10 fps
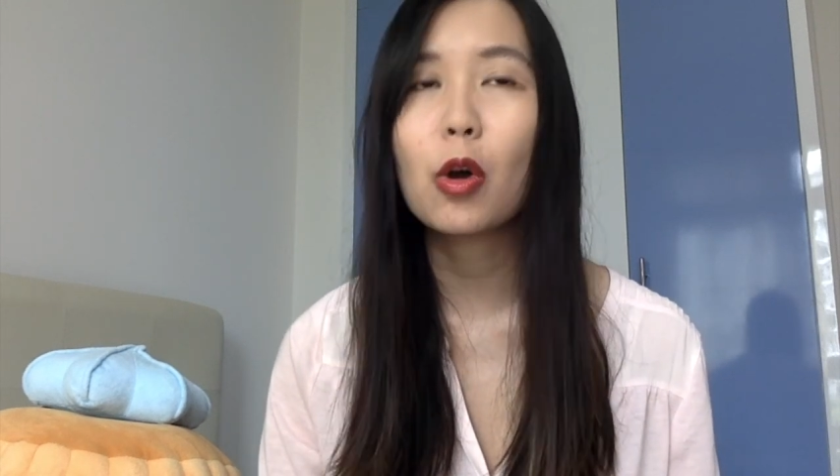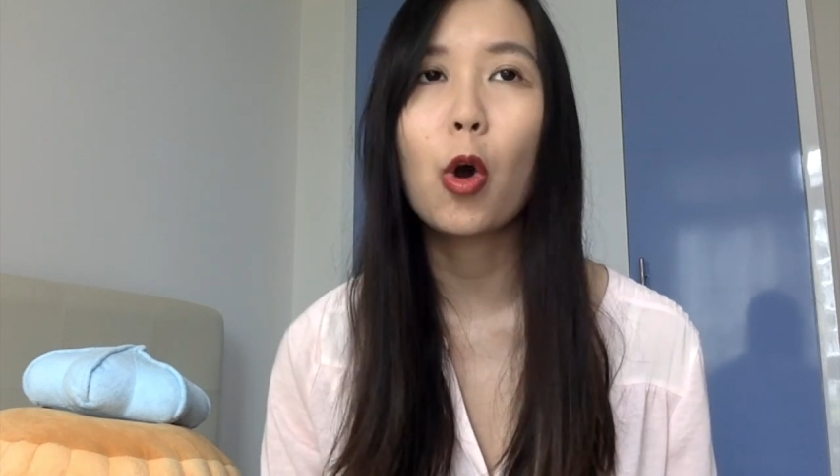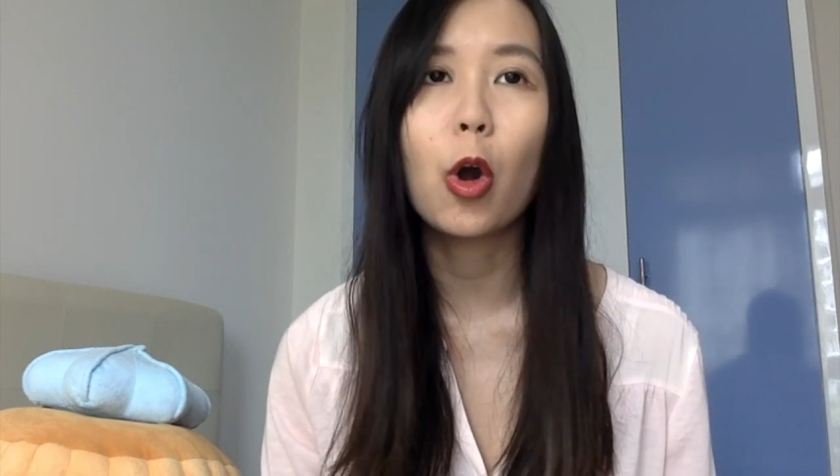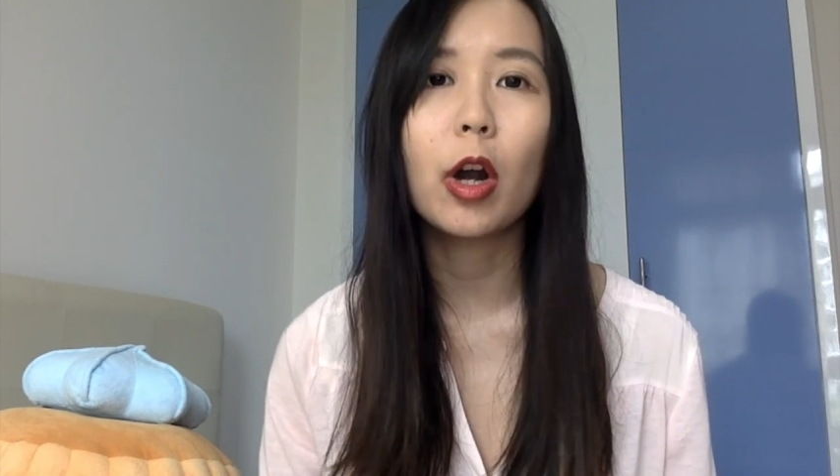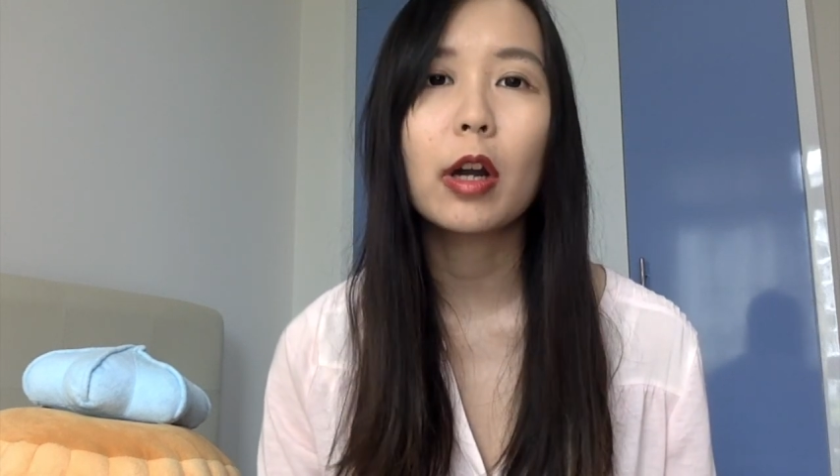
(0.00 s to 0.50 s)

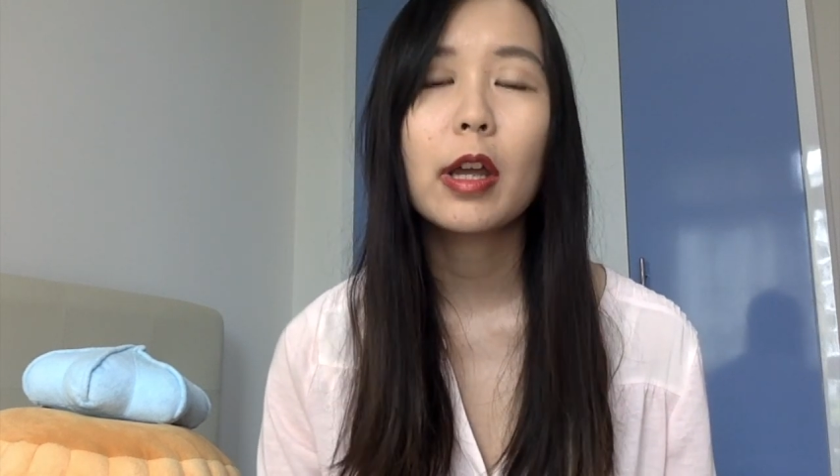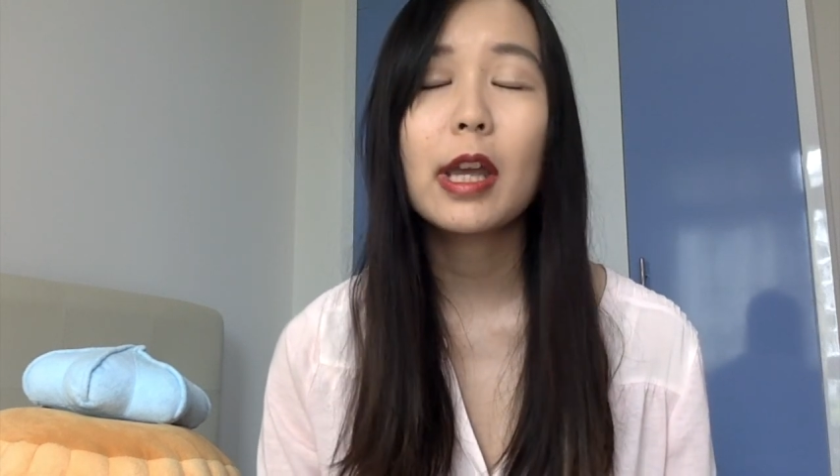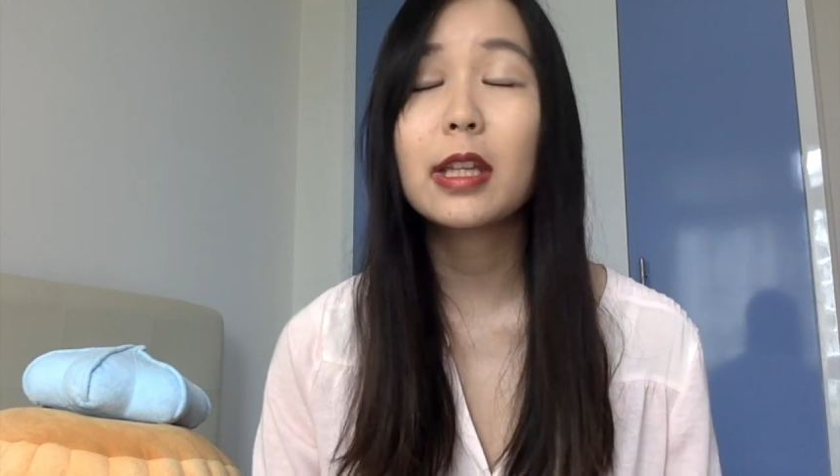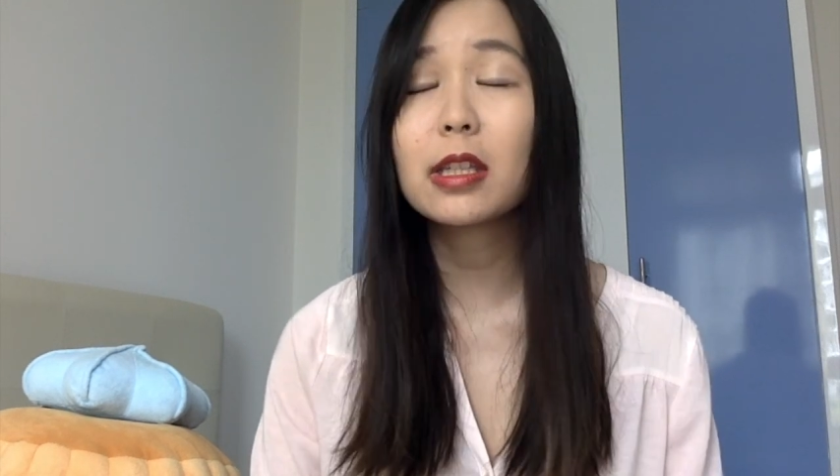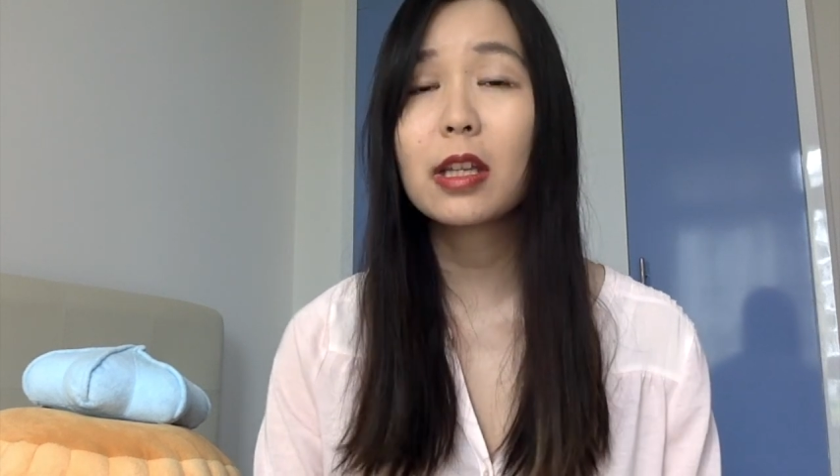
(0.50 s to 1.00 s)
or
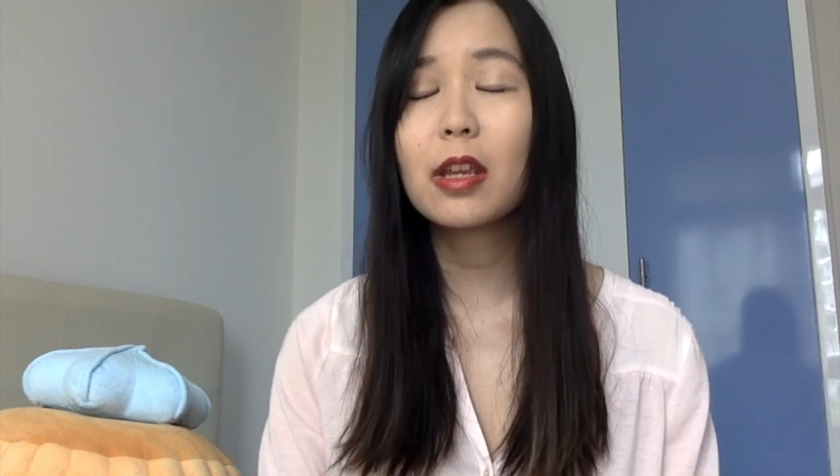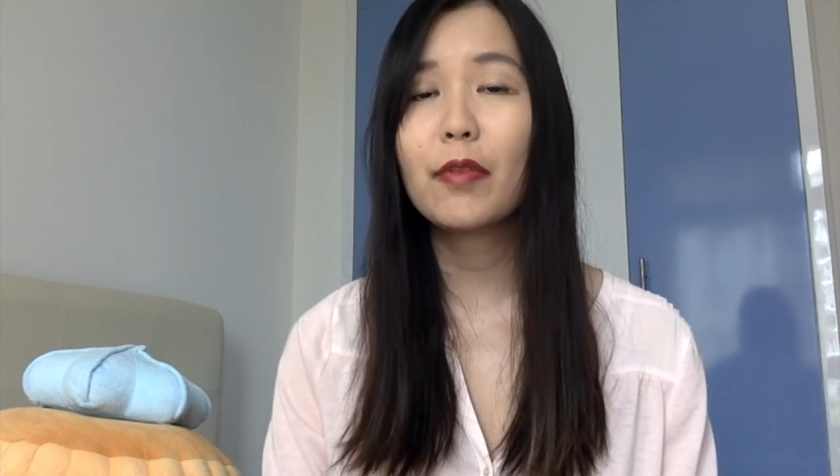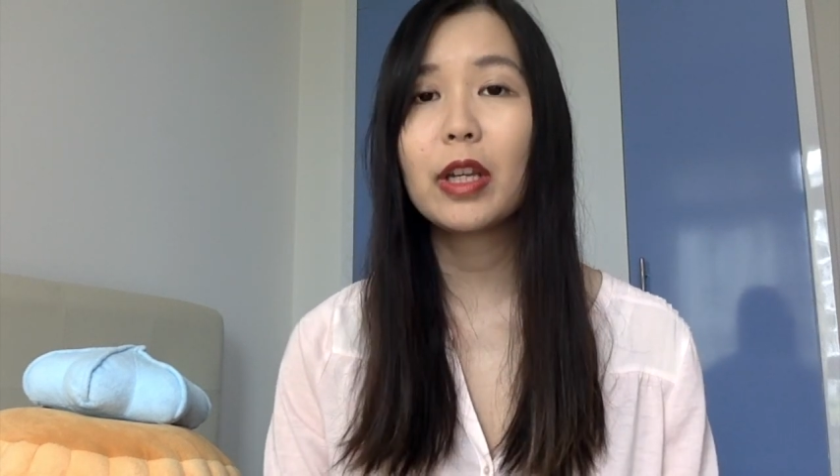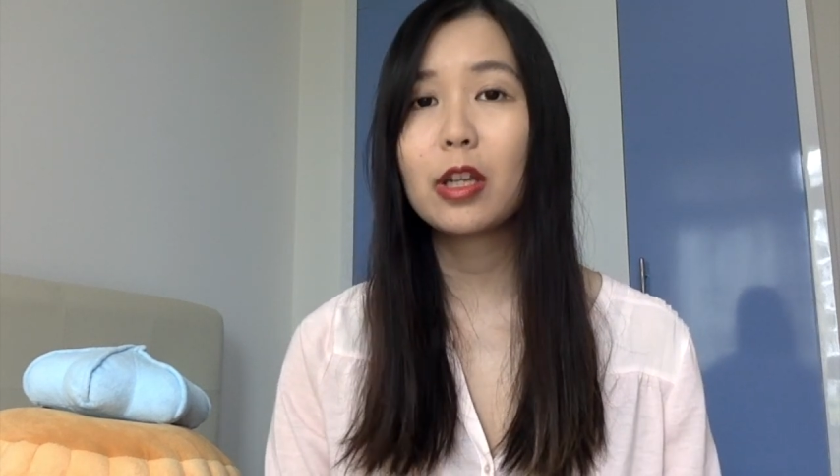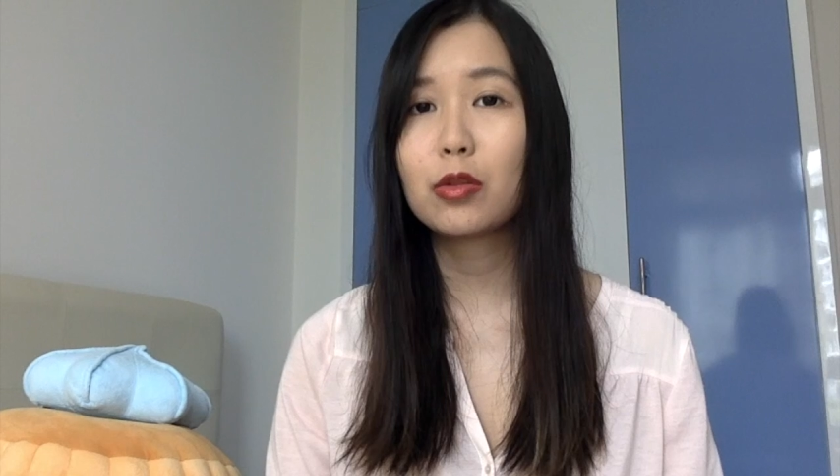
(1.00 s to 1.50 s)
it doesn't
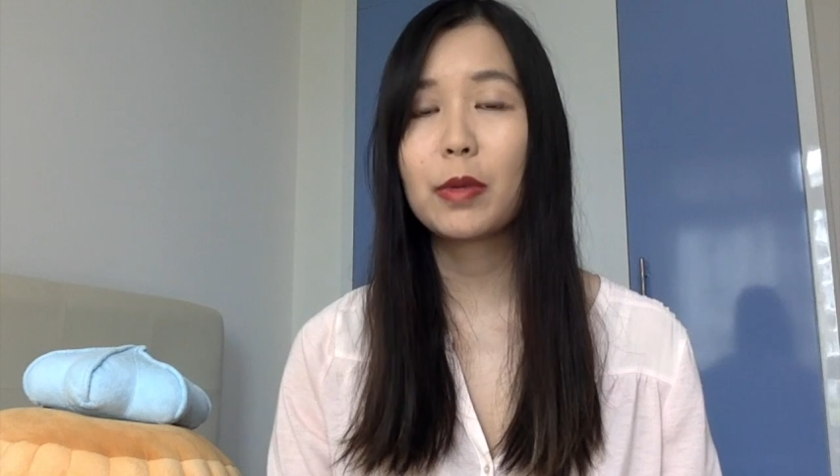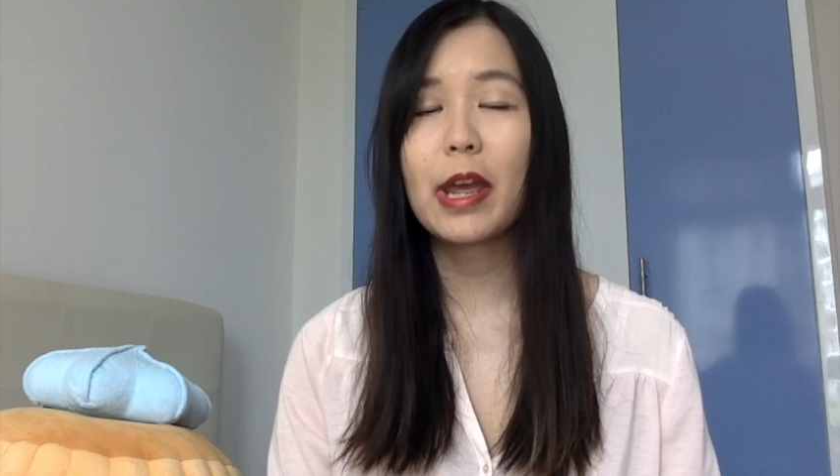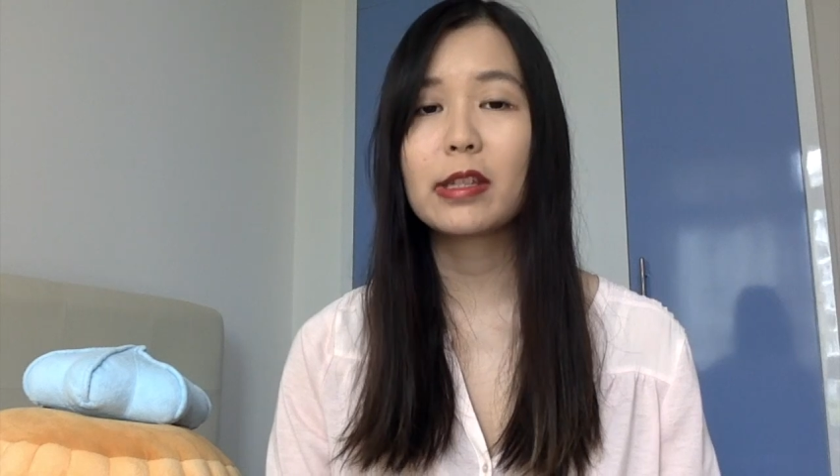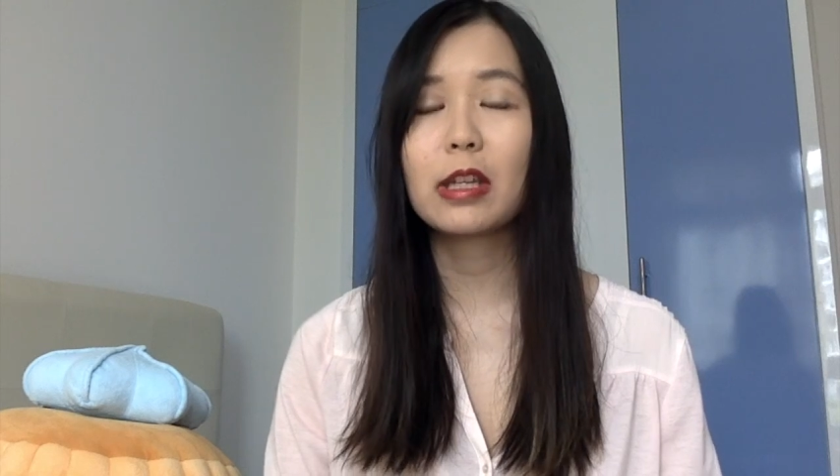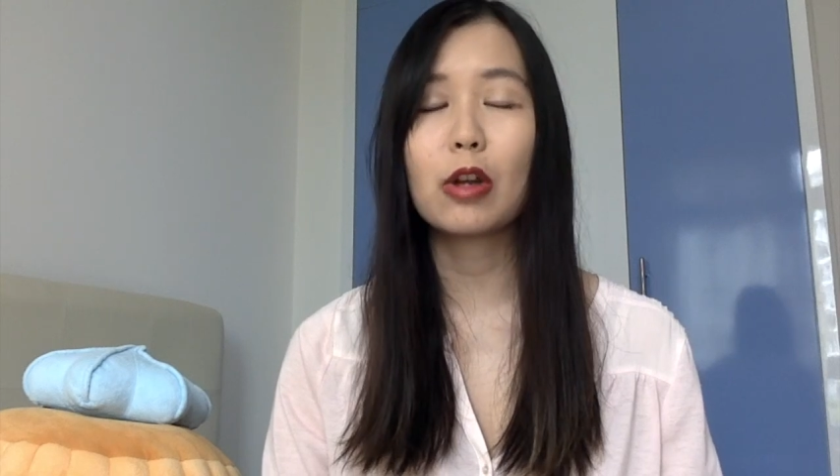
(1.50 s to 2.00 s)
even need to be
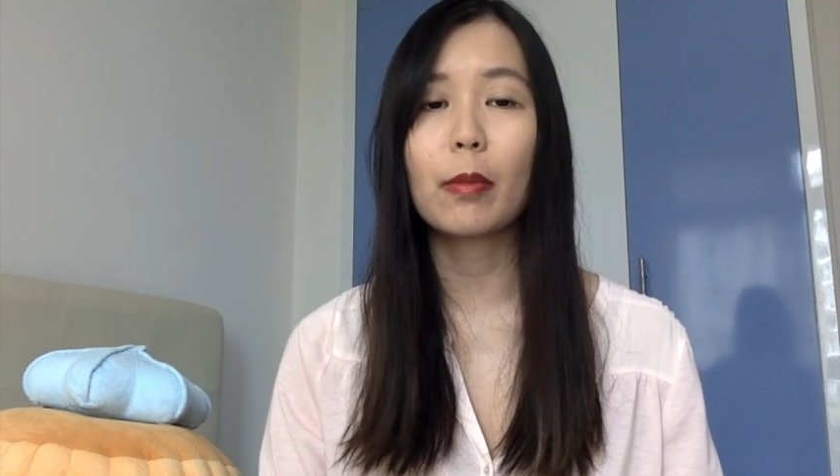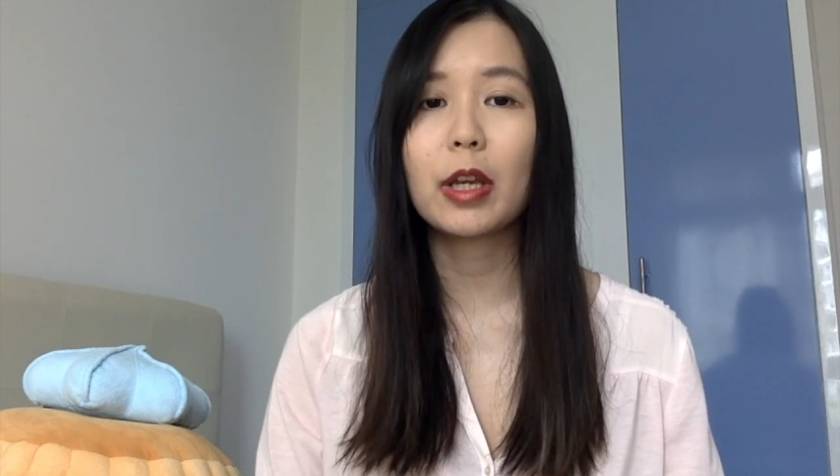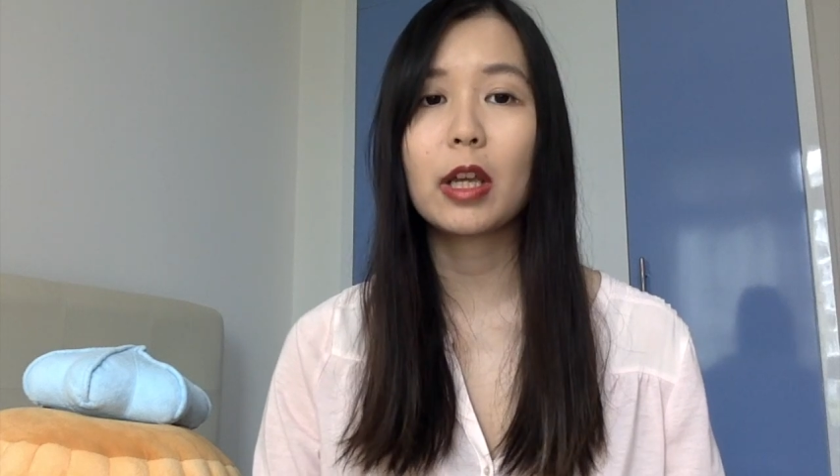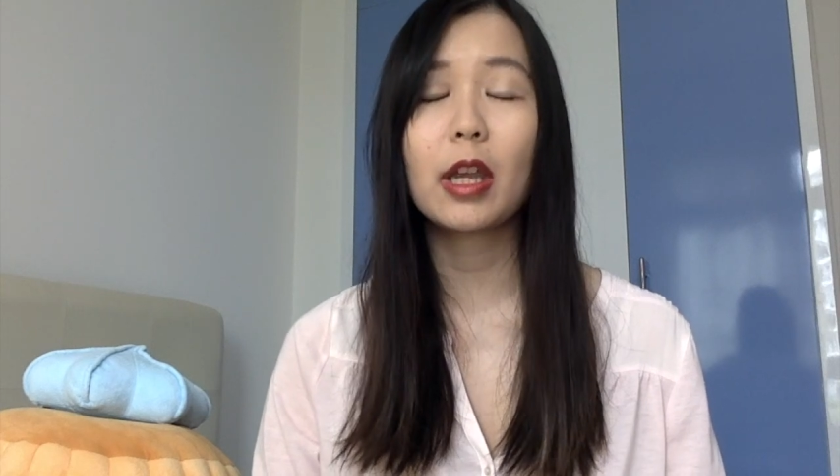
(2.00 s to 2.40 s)
SE dominant,